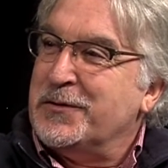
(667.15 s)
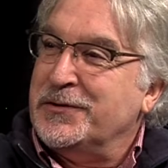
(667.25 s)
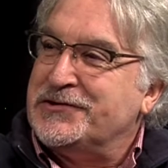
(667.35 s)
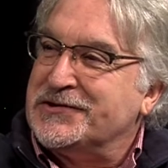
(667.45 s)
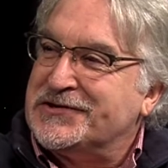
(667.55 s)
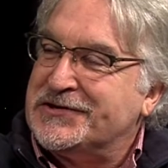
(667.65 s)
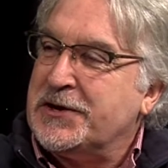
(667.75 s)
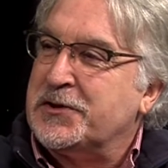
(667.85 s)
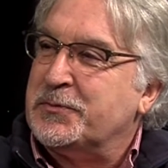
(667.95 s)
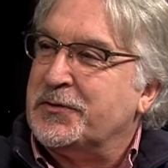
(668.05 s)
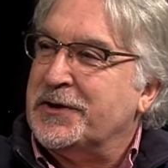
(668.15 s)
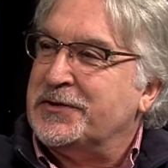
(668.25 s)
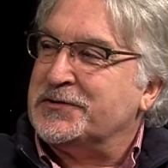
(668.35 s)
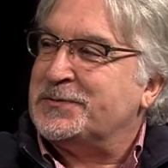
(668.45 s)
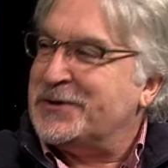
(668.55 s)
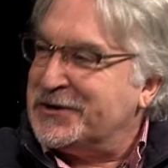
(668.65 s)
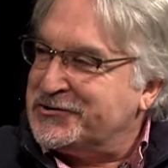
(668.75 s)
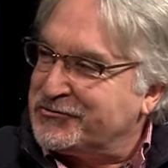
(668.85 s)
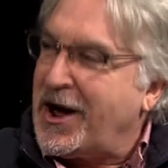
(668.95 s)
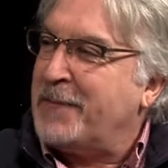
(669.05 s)
we should celebrate, there's been a
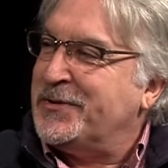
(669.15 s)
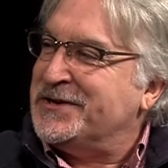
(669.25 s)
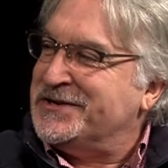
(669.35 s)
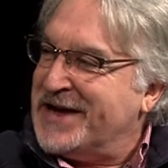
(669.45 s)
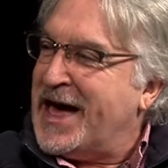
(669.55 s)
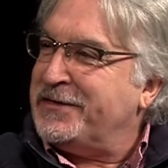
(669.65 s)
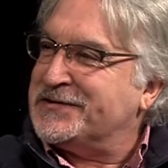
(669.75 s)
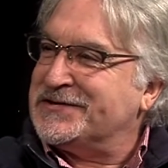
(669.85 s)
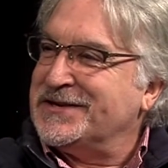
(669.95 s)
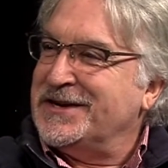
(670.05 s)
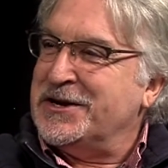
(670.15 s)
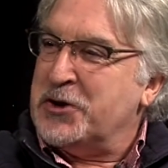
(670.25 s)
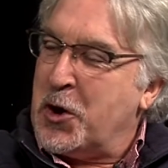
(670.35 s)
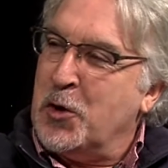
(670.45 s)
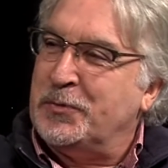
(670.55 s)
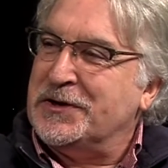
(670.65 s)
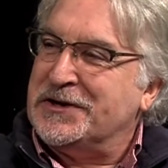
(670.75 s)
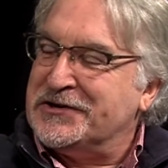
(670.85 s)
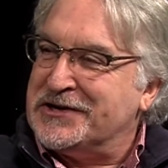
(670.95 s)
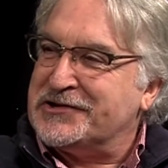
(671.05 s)
drop in deaths in opiate
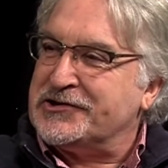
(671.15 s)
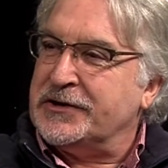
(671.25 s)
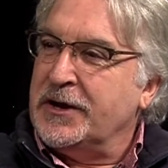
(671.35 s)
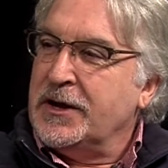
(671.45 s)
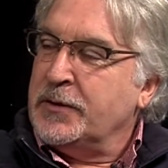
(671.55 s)
addiction,